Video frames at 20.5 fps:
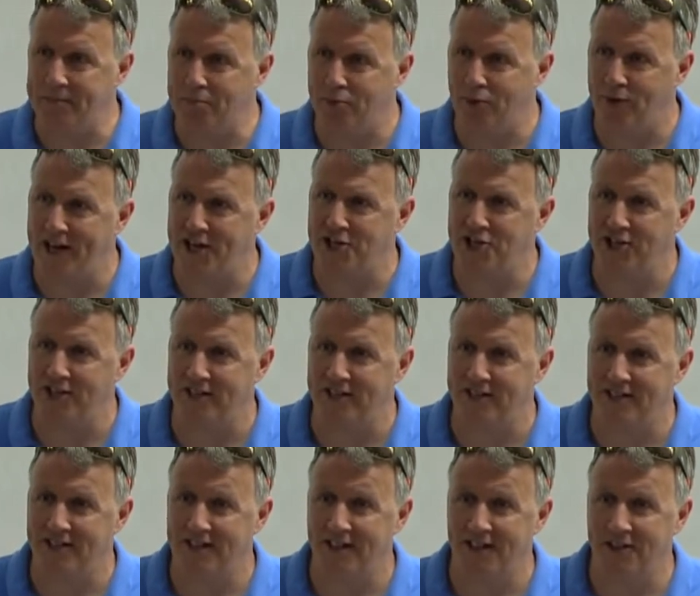
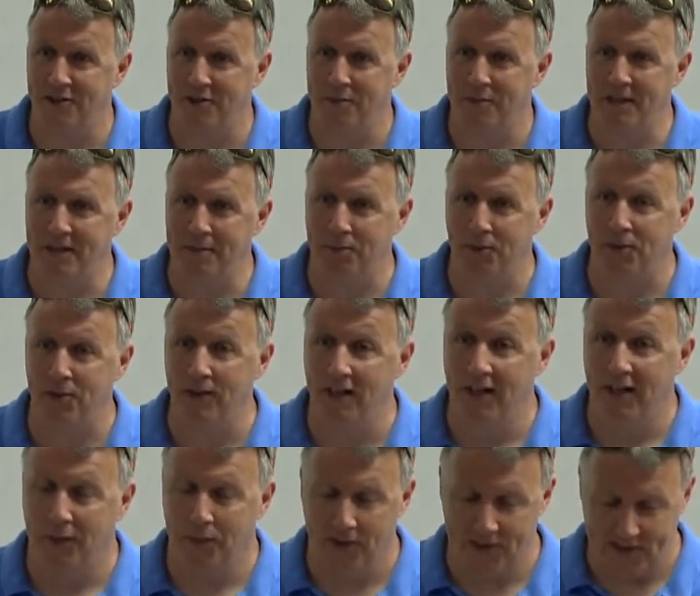prescient to other people
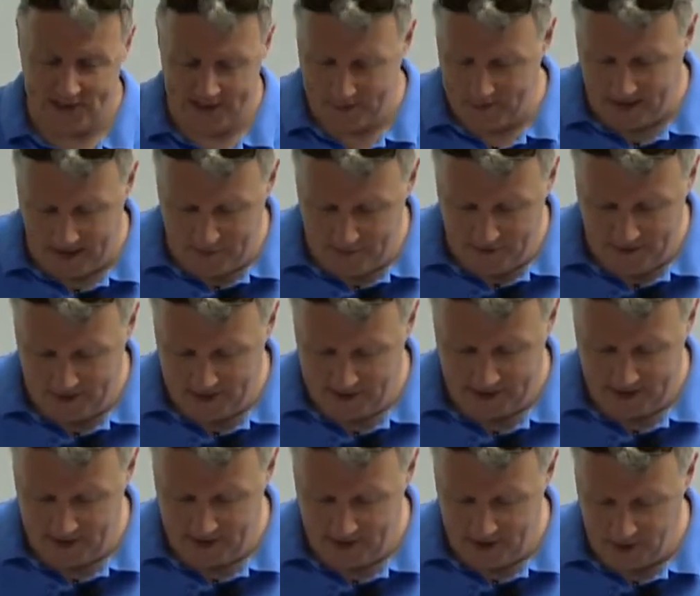will seem obvious
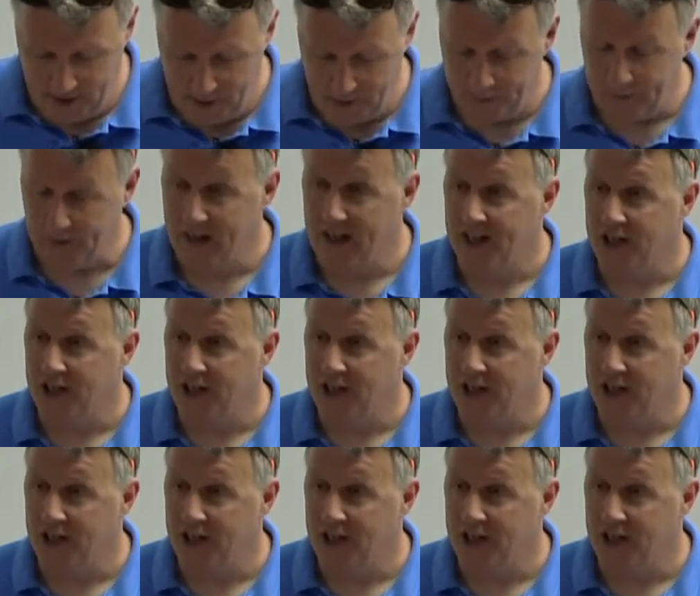to you.